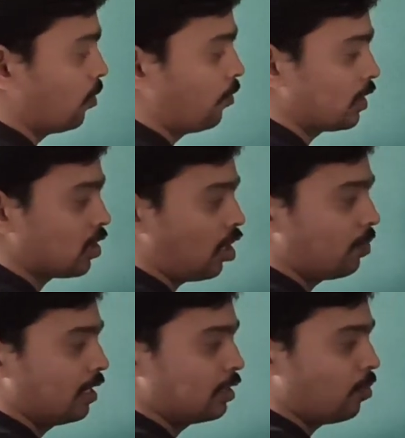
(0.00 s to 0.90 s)
First
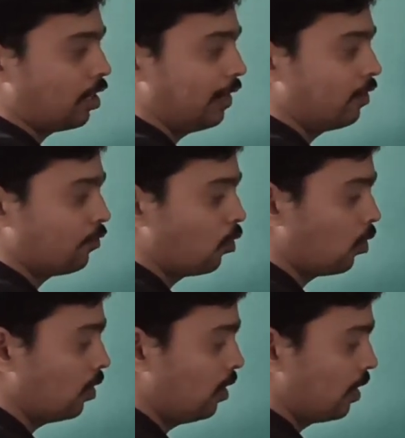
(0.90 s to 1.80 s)
carbon is bonded with
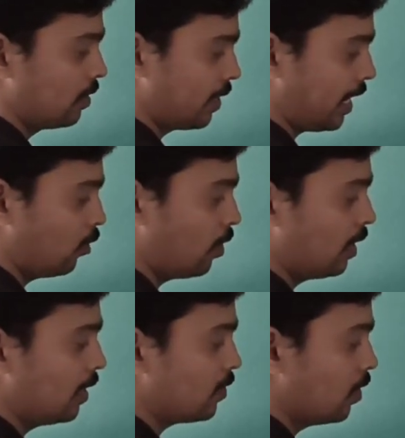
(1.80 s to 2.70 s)
4, and second one
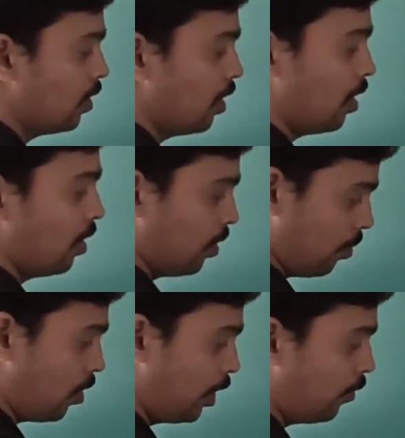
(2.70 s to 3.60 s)
is
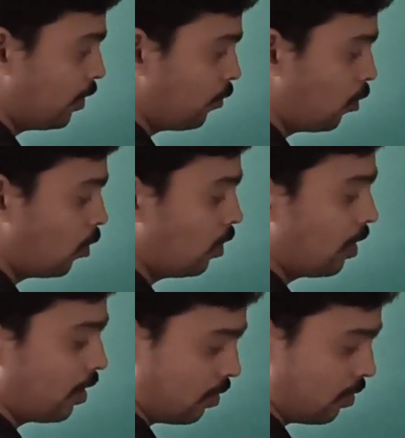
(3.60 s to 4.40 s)
bonded with 4.